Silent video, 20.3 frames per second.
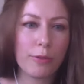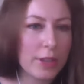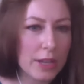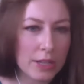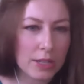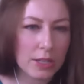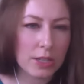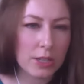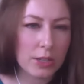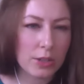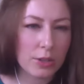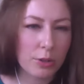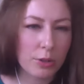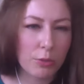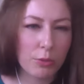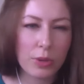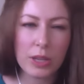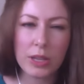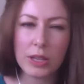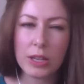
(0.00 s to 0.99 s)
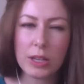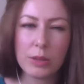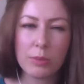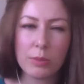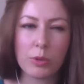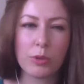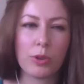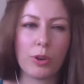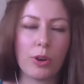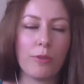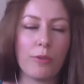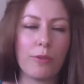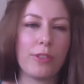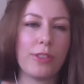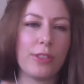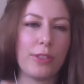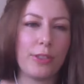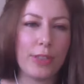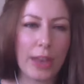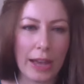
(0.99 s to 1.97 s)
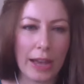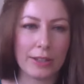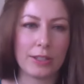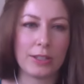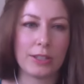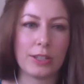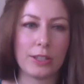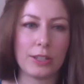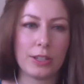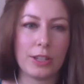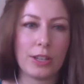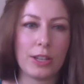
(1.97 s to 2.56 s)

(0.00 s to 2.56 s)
this or we need more of that